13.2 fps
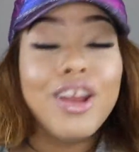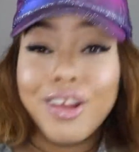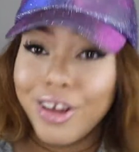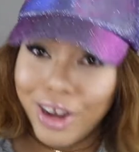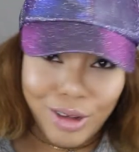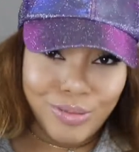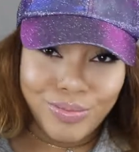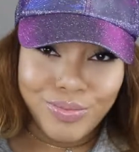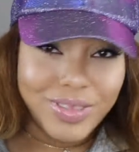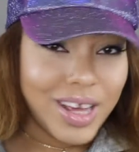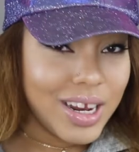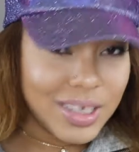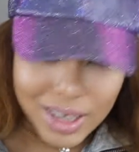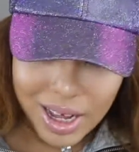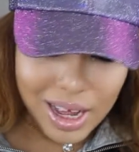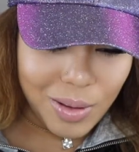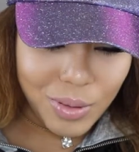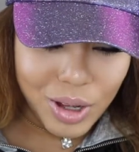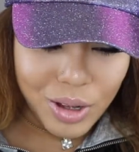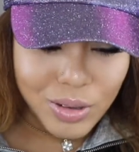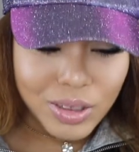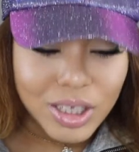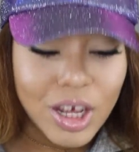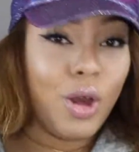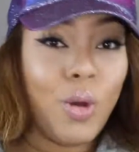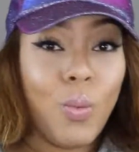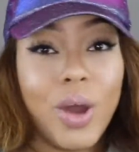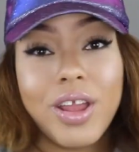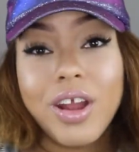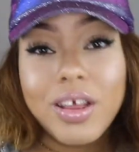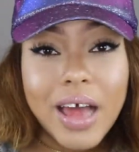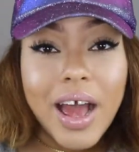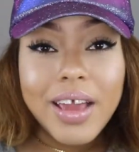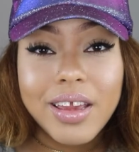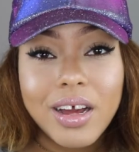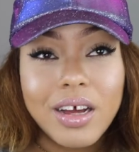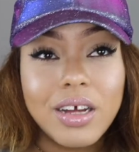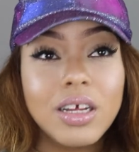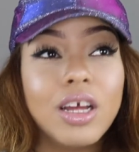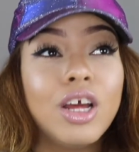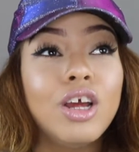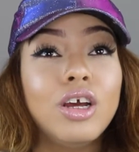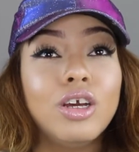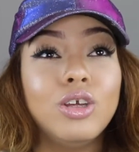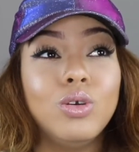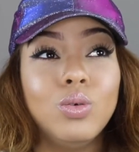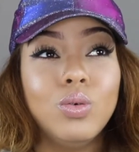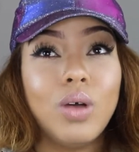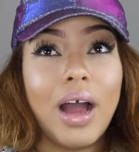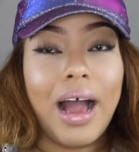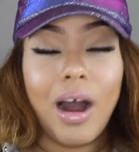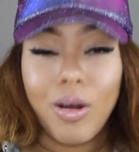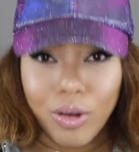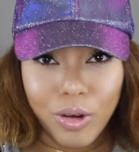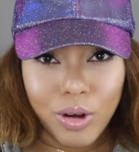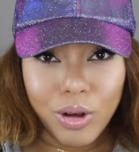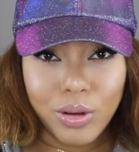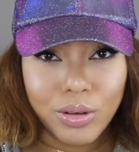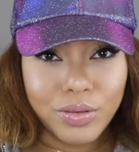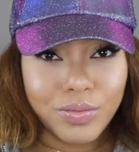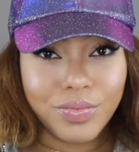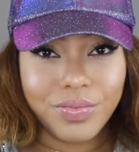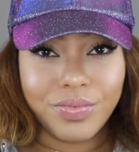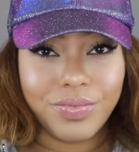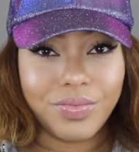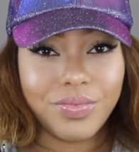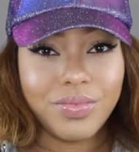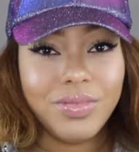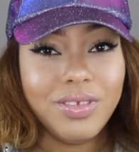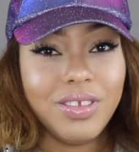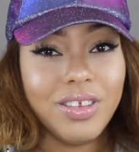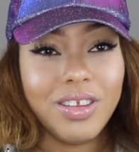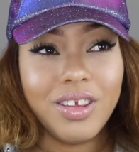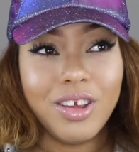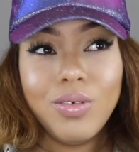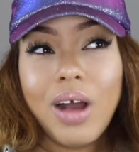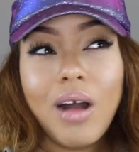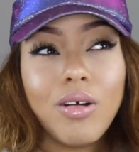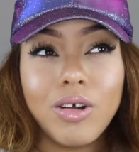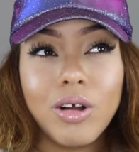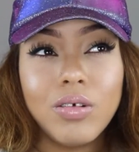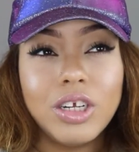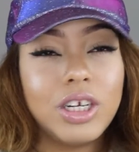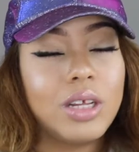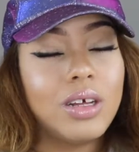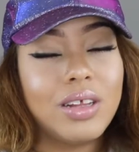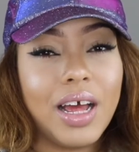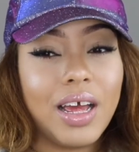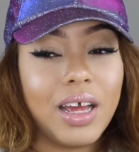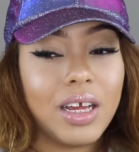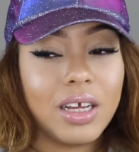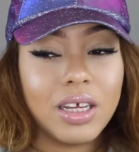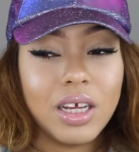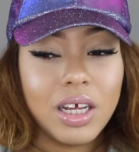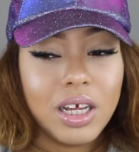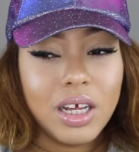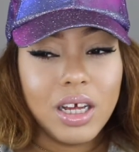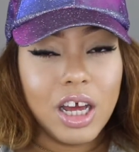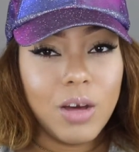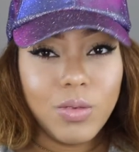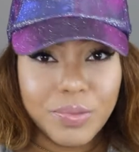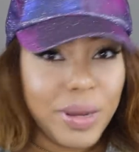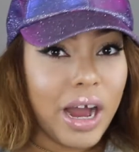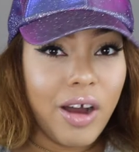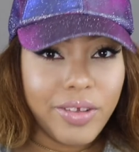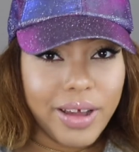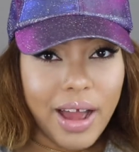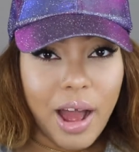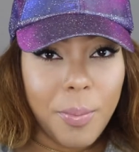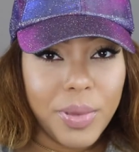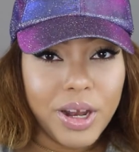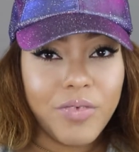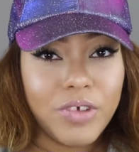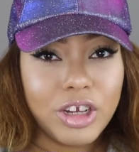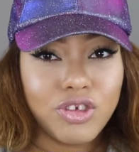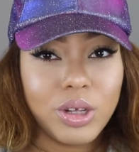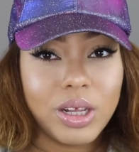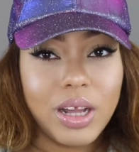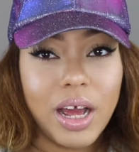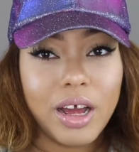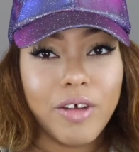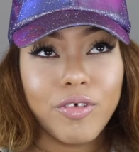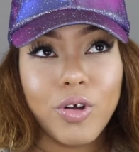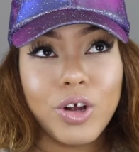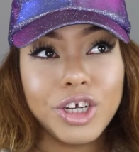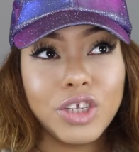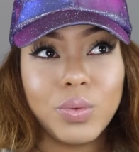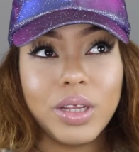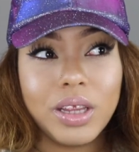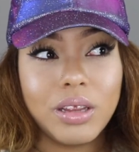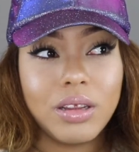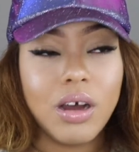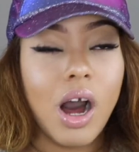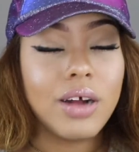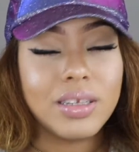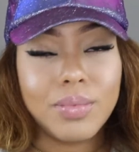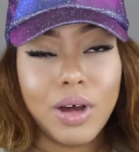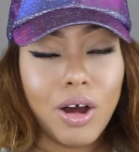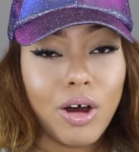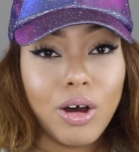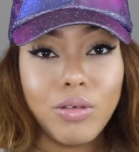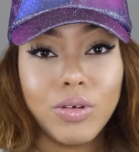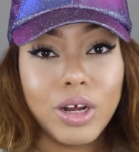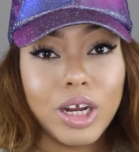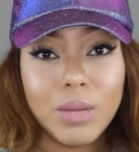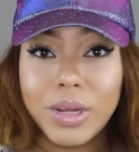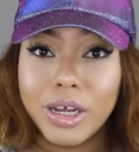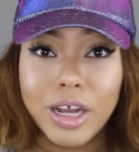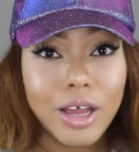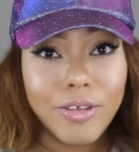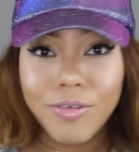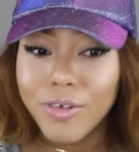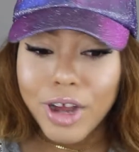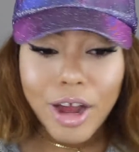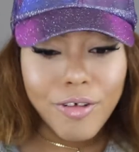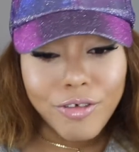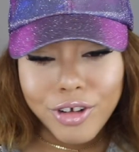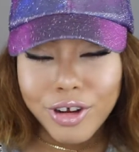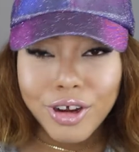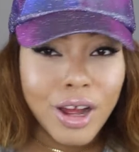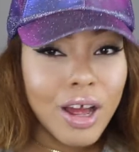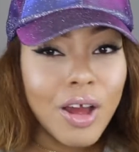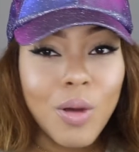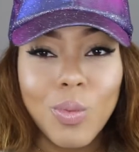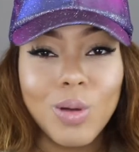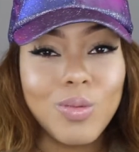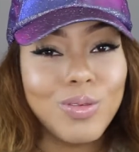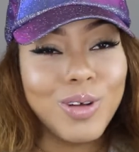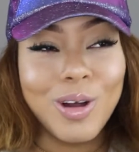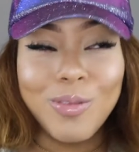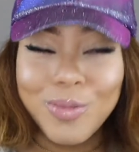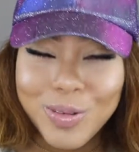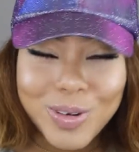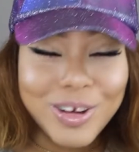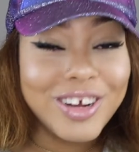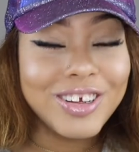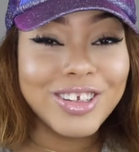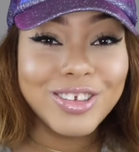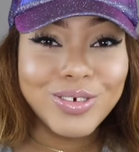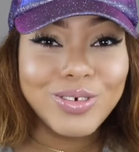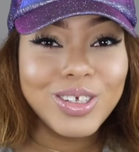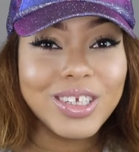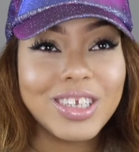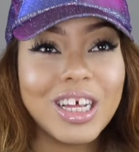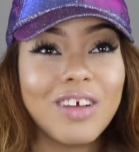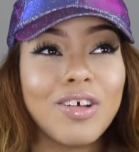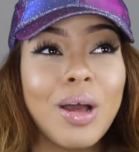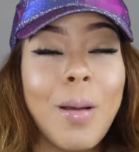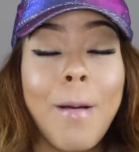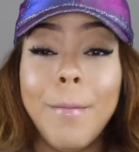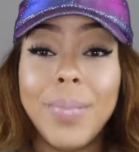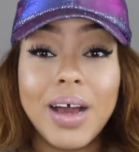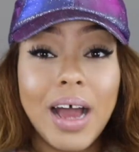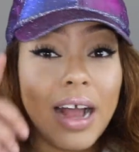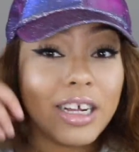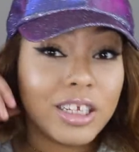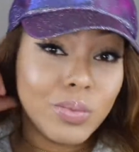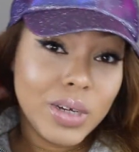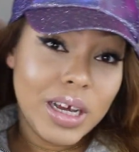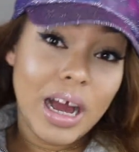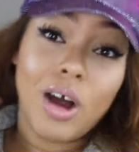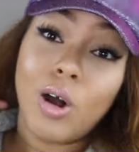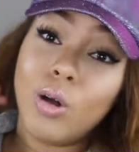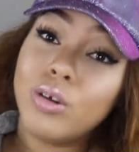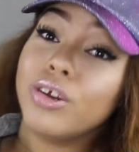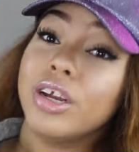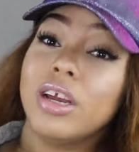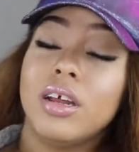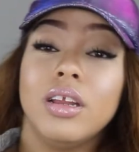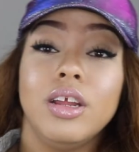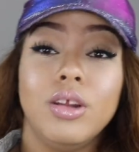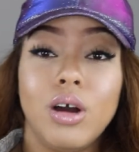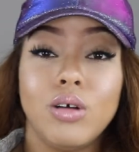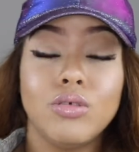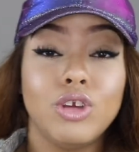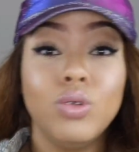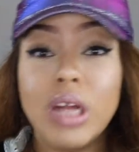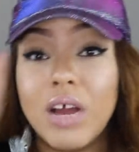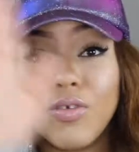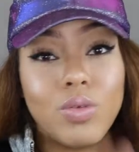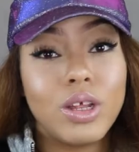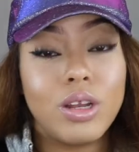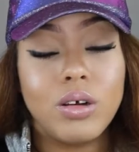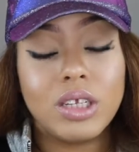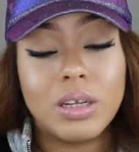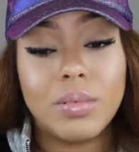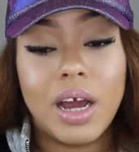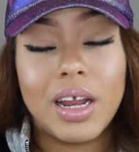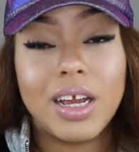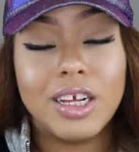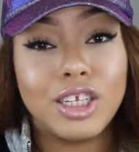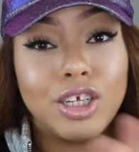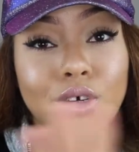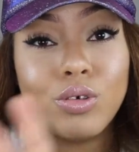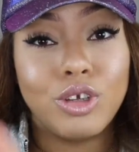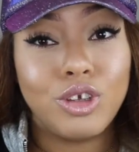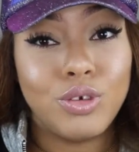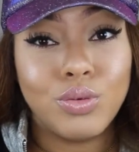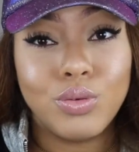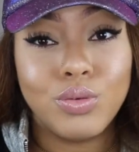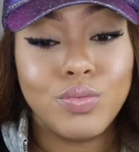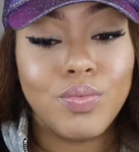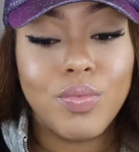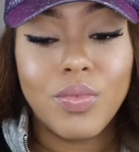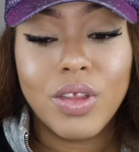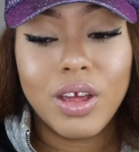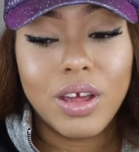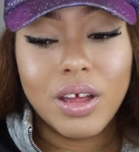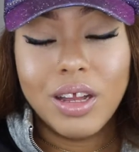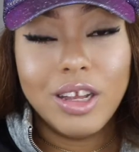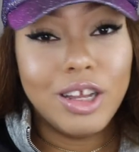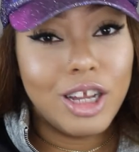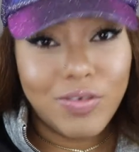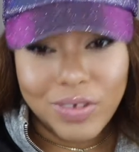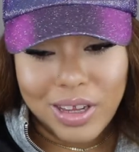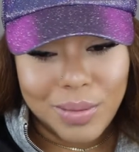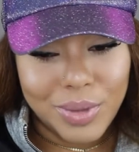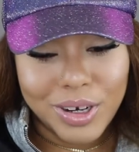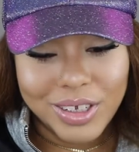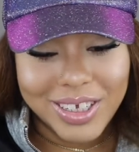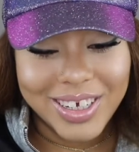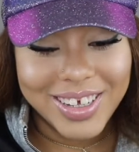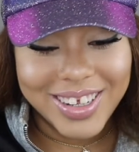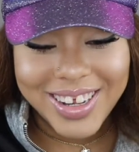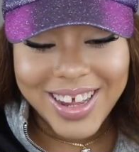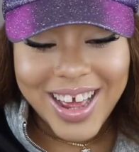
No, that is not how it goes. When you're that young, you outgrow each other. Like, it was bound to happen eventually. Like, of course, we talked about, oh, we're gonna be together forever when we were in school and stuff. But as we got older, and you never really know somebody until you live with them person.